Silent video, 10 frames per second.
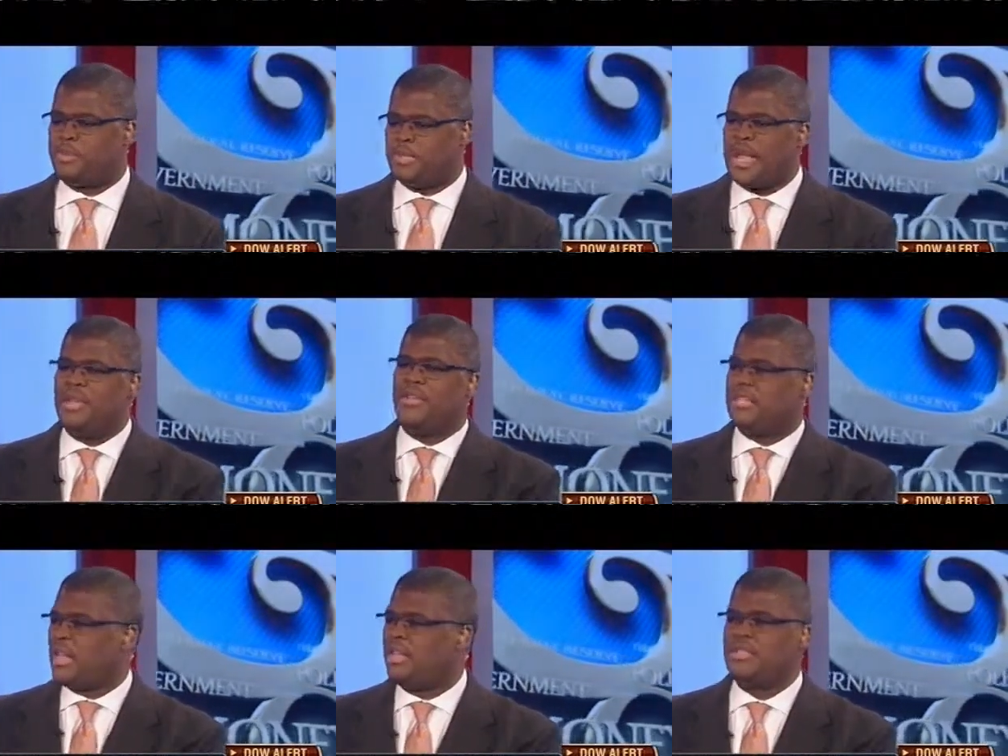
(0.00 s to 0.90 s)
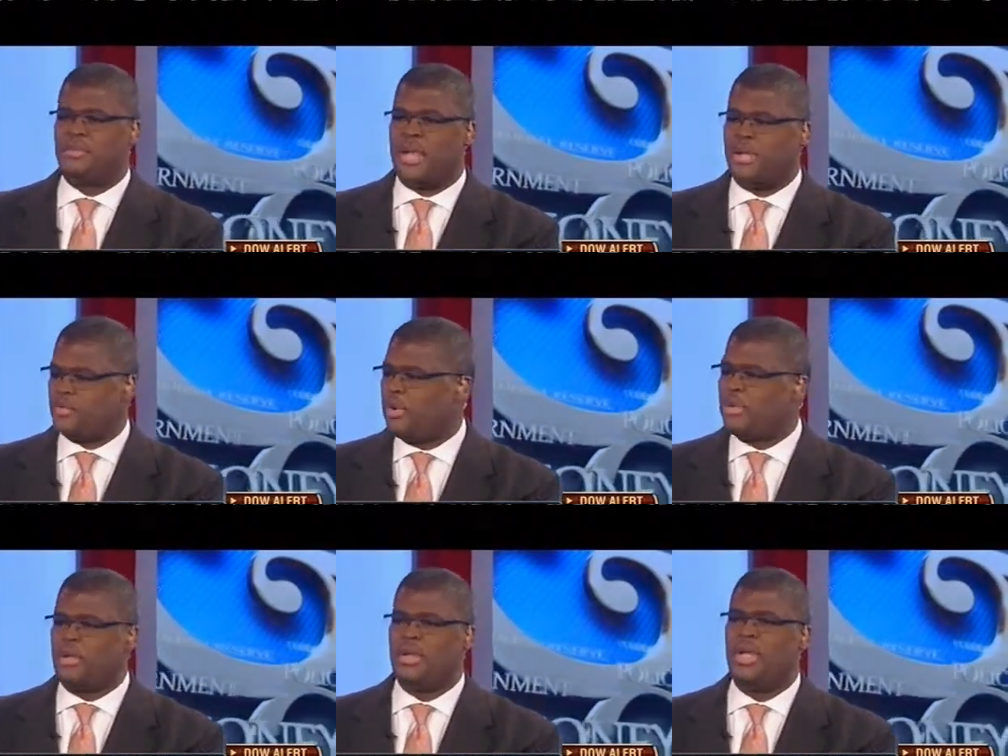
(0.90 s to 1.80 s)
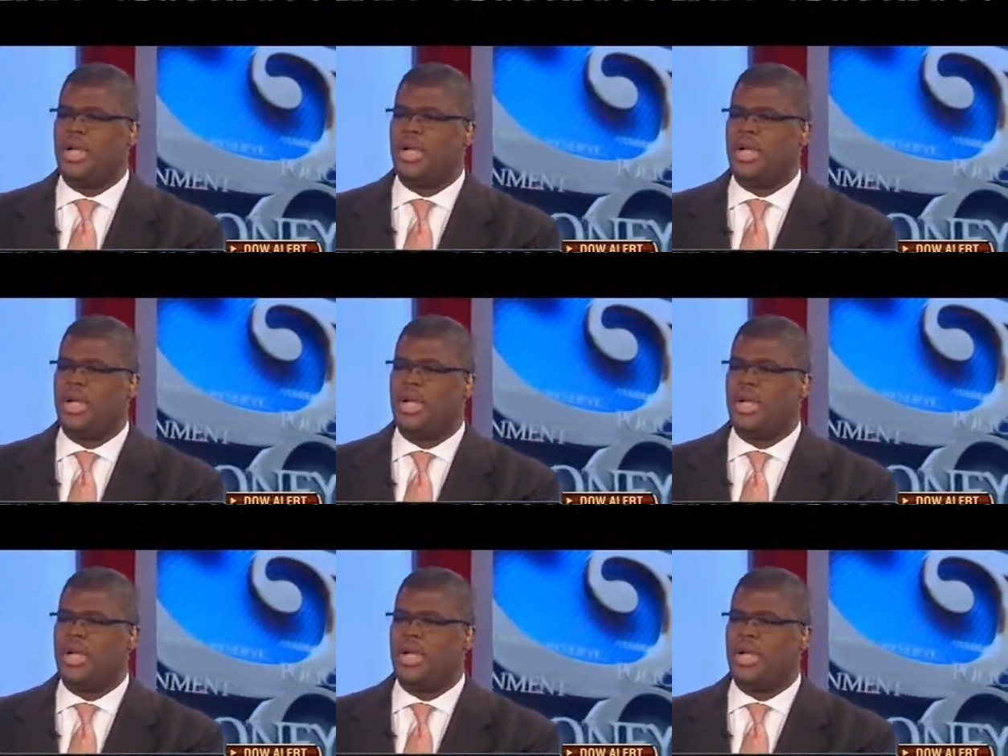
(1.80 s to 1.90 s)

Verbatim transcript: But now you're saying, let's make it criminal.